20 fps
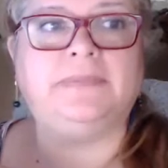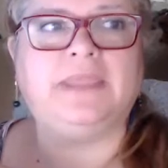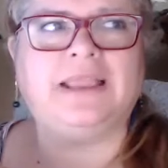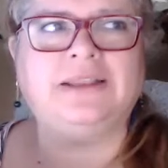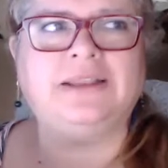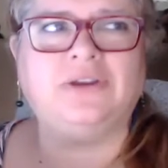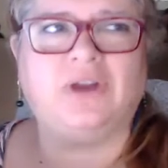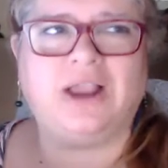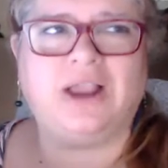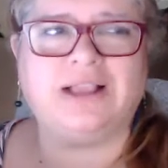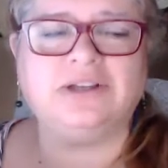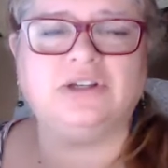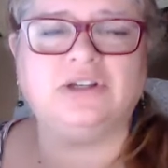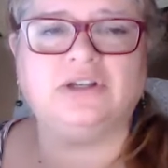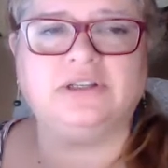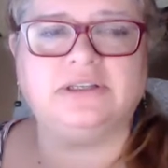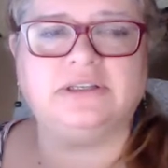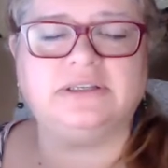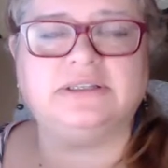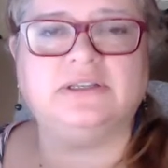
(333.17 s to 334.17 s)
and you're
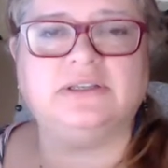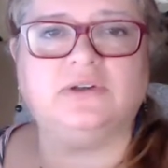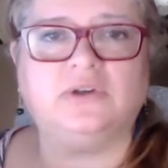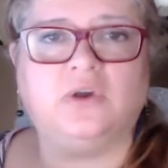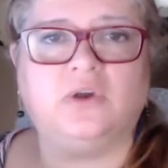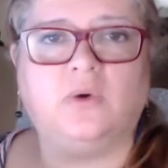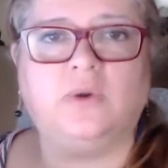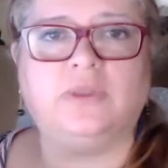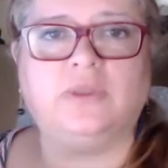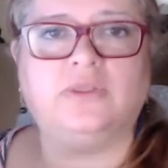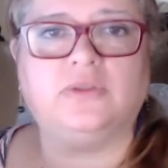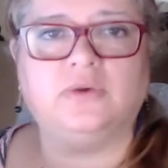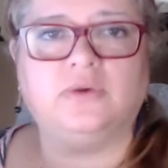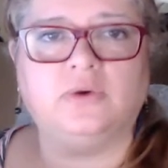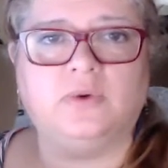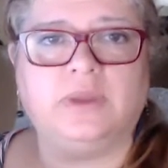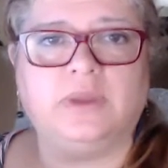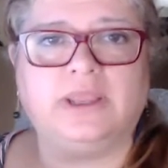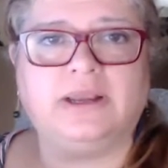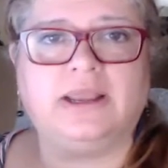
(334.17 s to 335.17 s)
actually still going
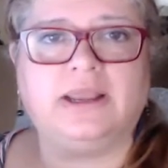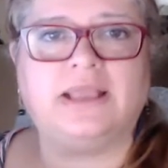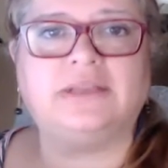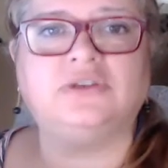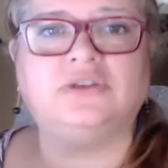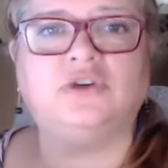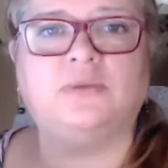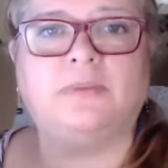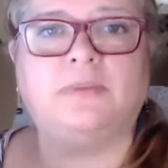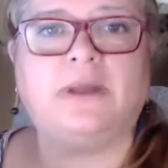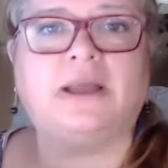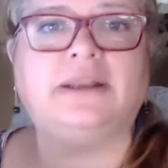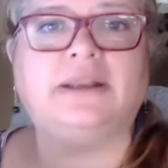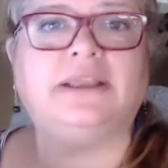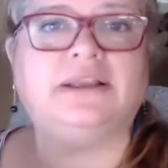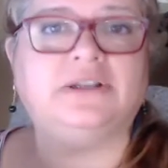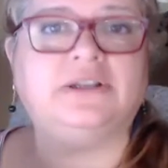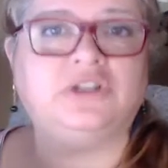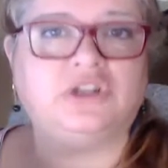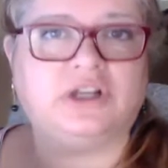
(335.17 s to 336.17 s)
through it as your body
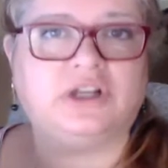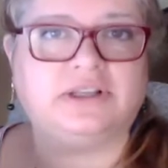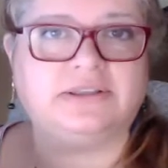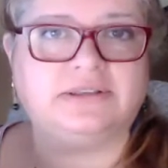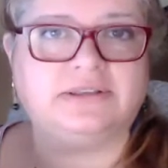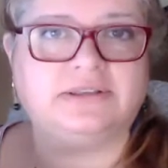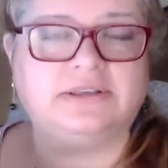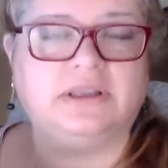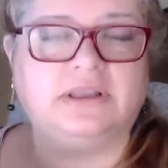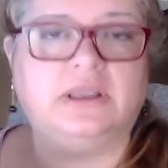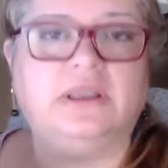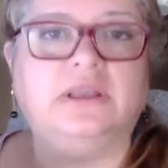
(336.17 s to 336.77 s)
adjusts